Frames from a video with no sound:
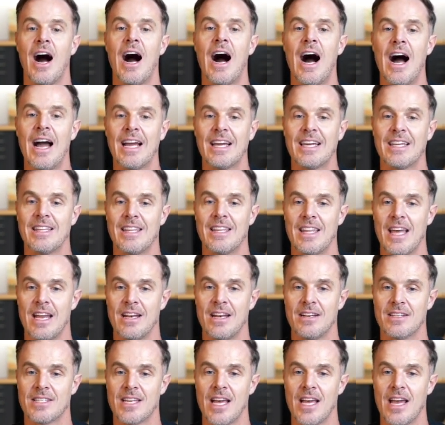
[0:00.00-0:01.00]
I can
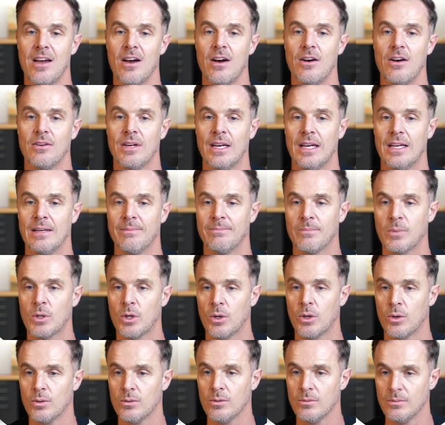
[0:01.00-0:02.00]
then say, okay,
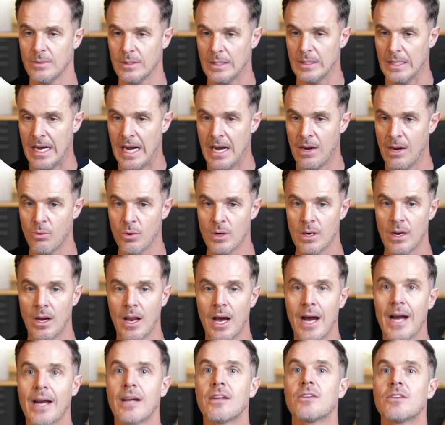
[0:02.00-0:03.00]
cool, I would
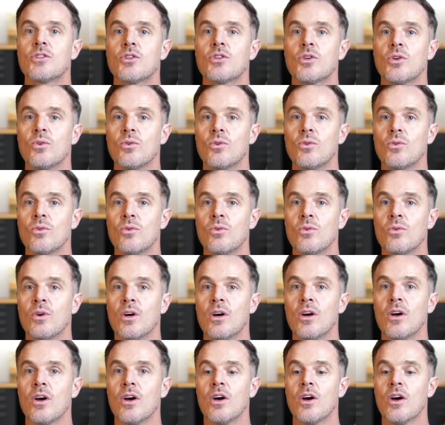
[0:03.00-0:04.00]
like to
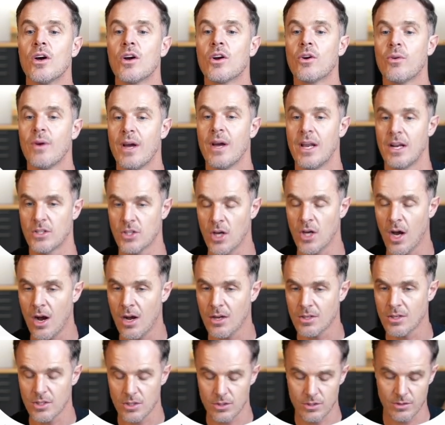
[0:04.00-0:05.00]
create a
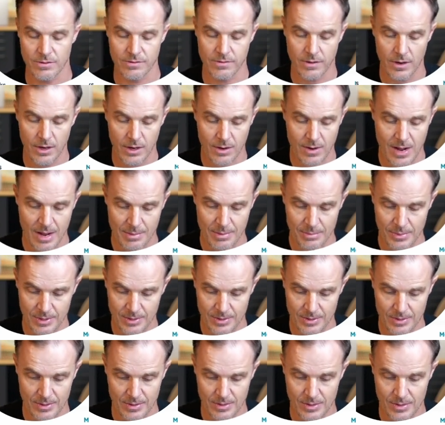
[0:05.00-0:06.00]
task to follow up
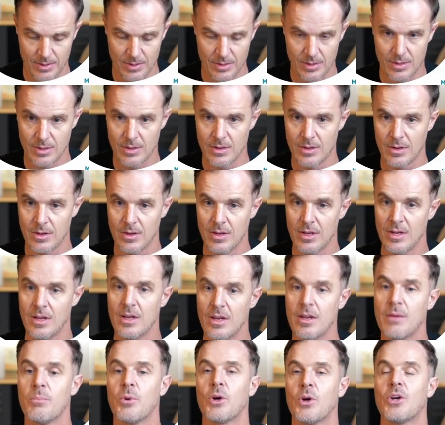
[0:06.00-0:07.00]

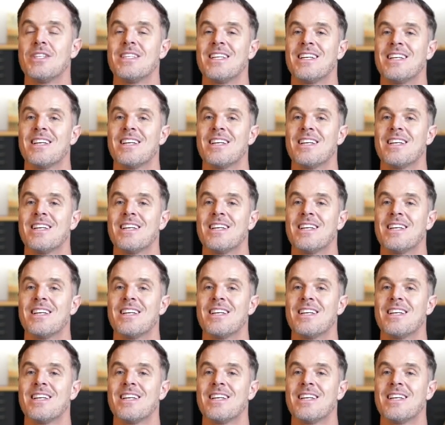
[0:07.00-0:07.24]
because he